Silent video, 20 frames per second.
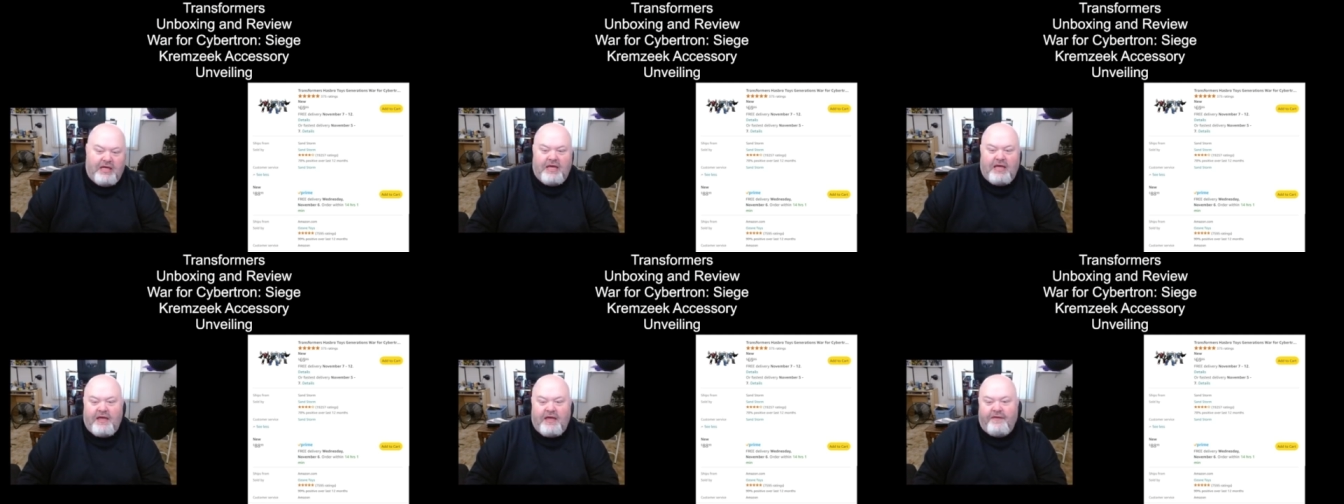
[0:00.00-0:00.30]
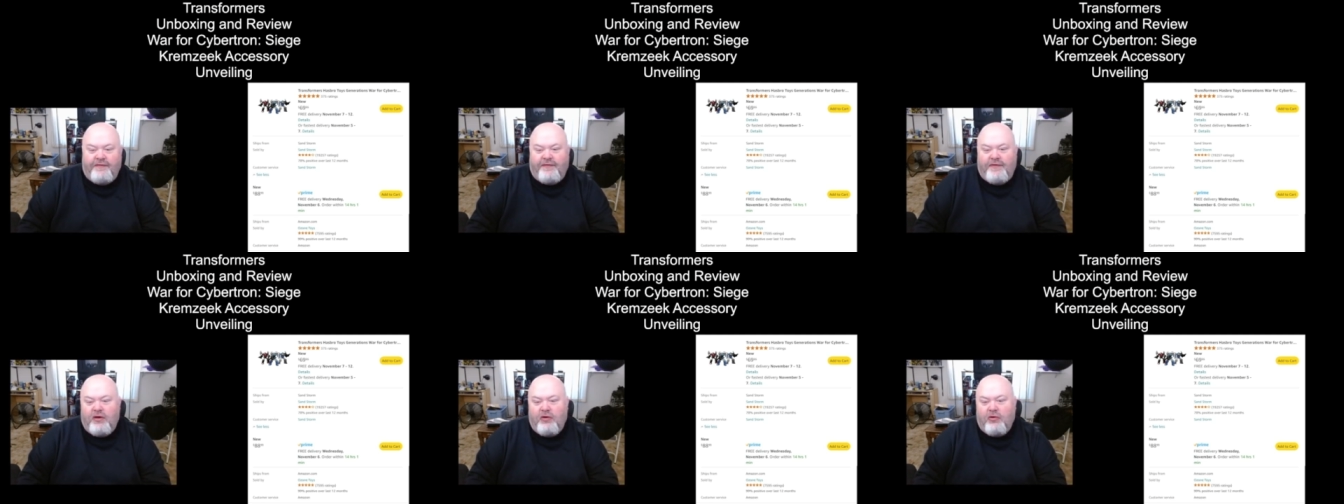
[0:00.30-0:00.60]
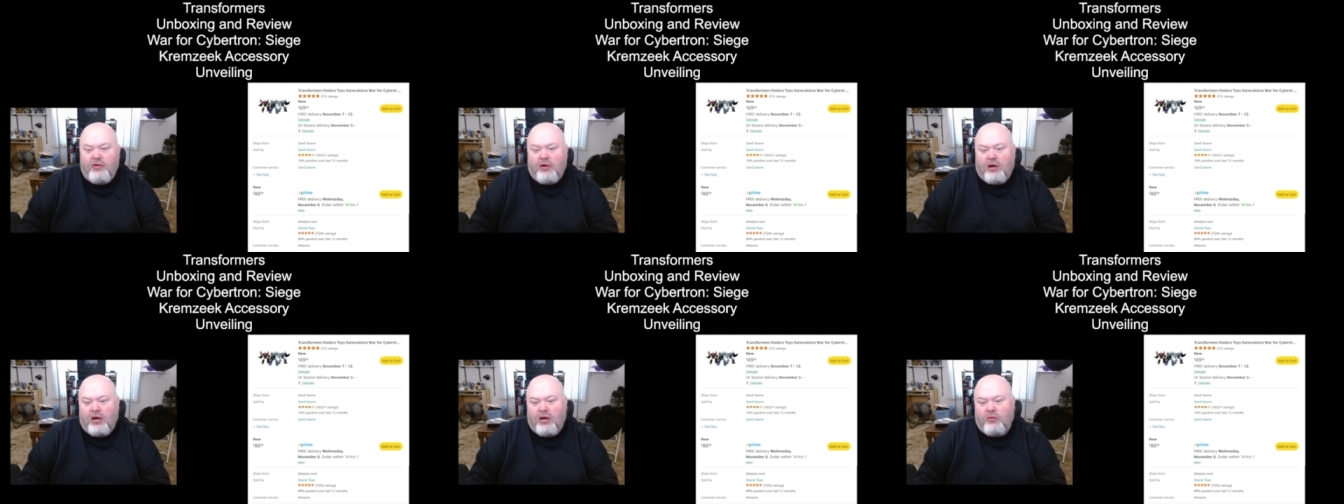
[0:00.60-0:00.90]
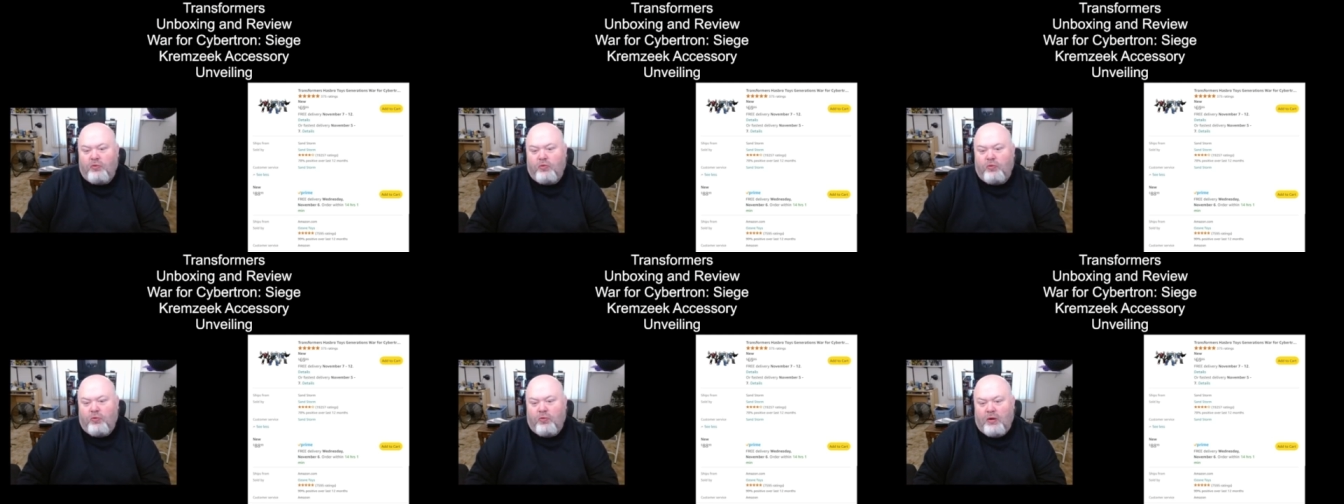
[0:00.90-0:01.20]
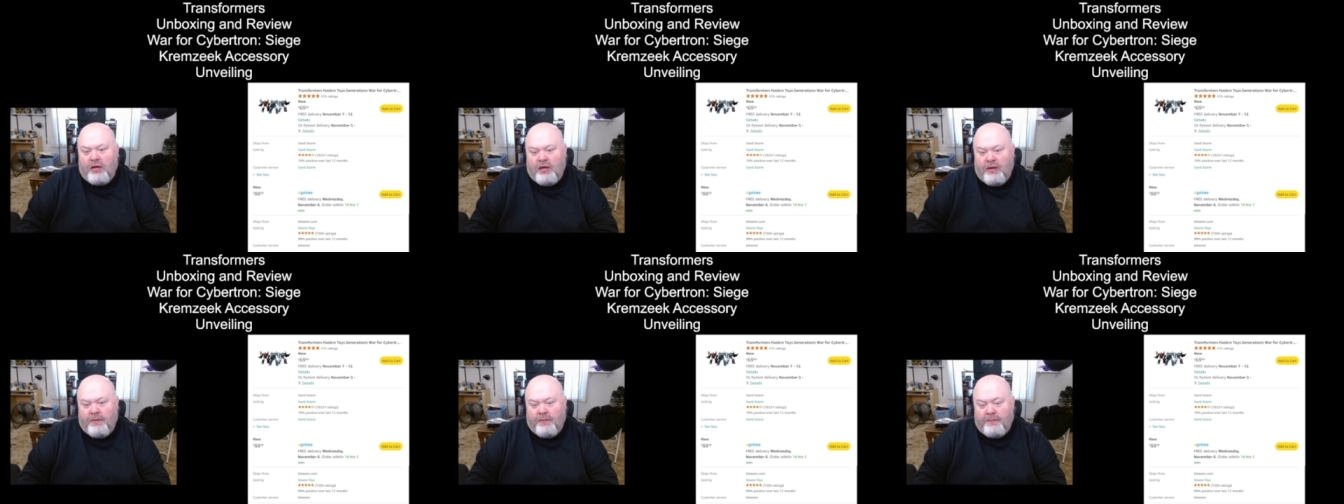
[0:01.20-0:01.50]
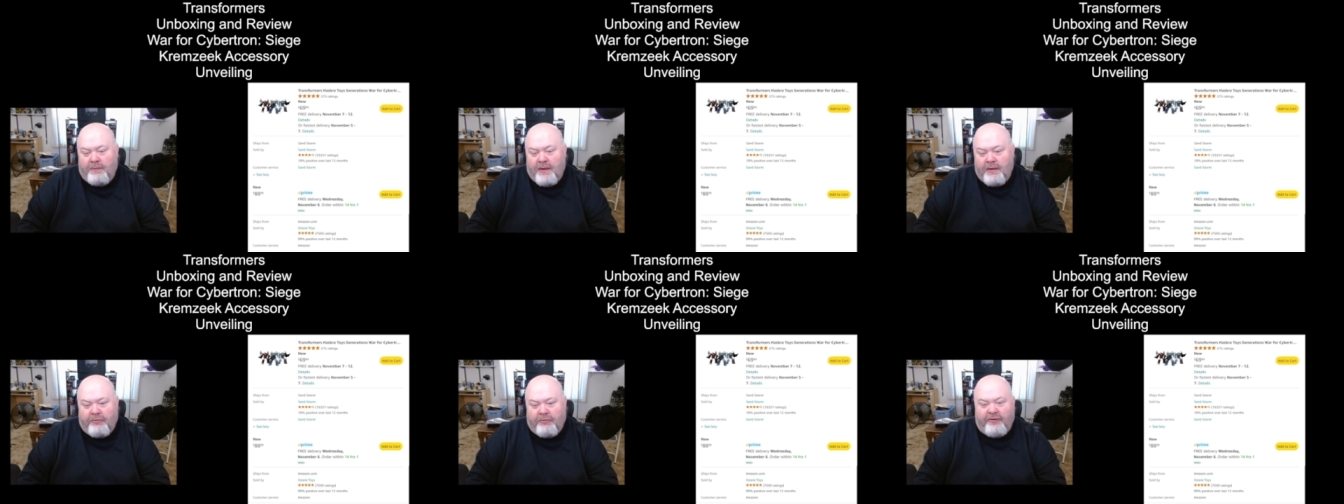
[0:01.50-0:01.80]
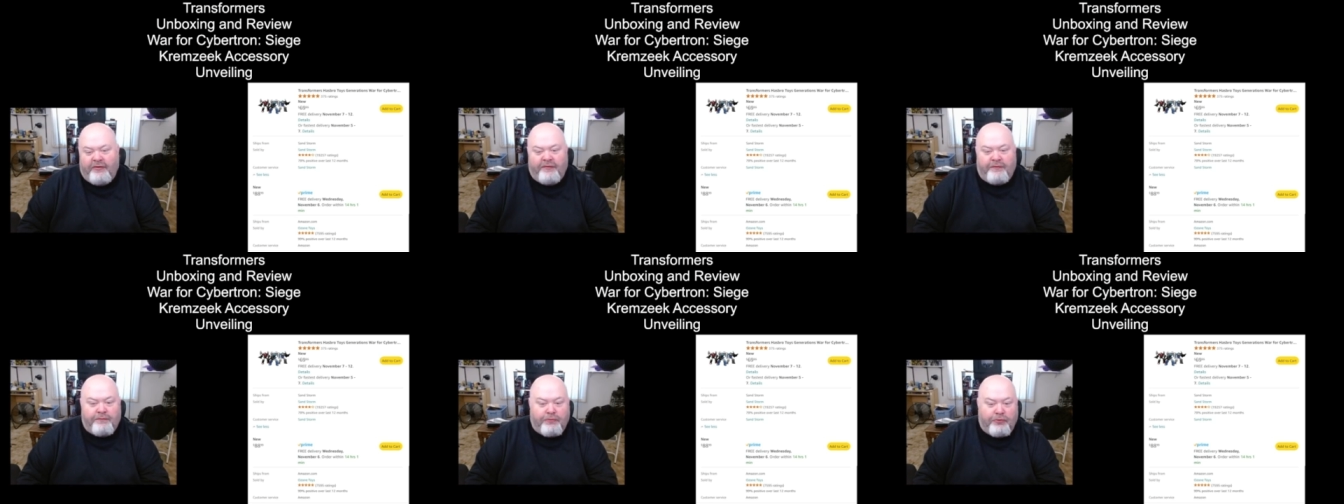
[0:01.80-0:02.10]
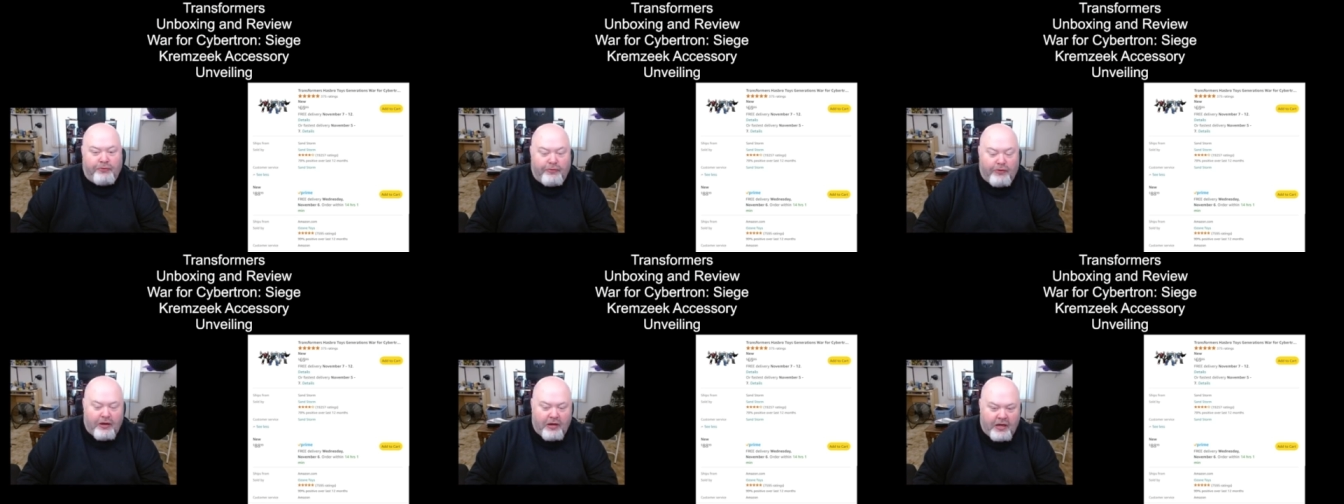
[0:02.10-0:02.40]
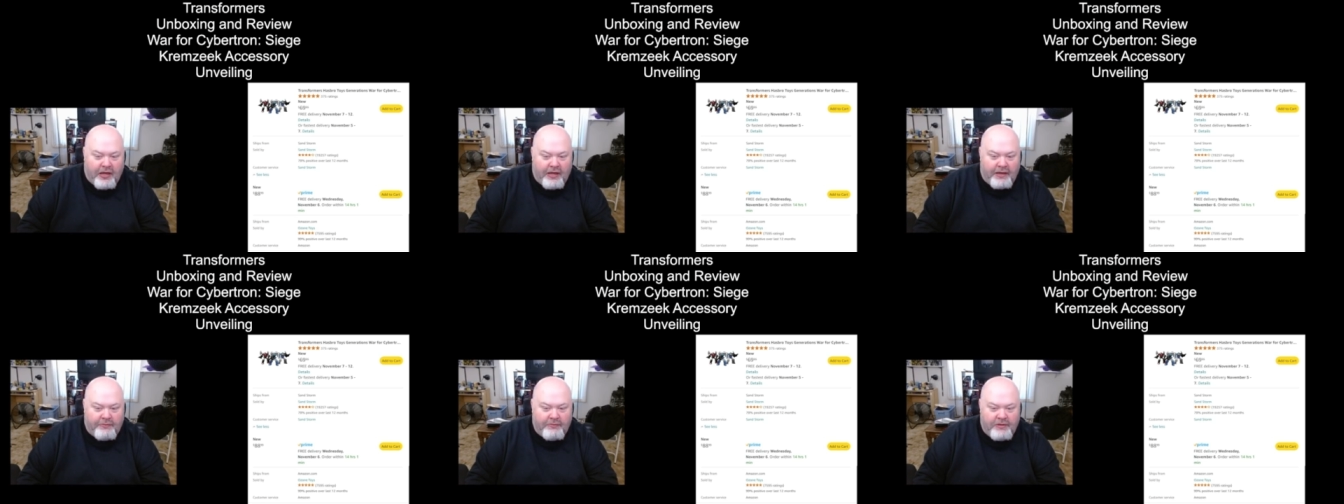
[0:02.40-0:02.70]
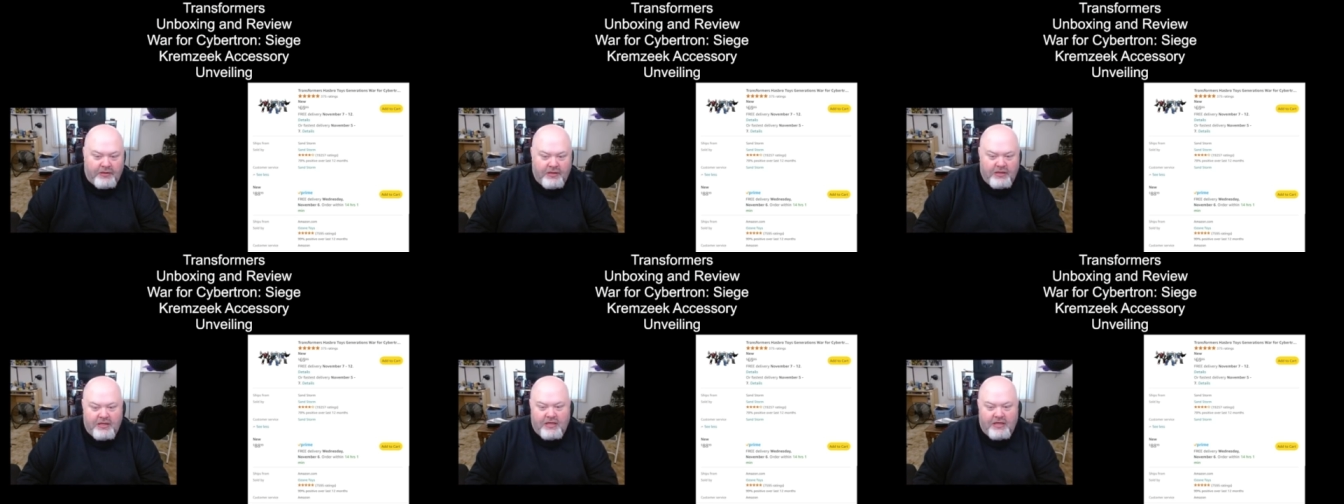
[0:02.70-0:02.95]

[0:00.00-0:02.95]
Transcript: if you are a member of Prime,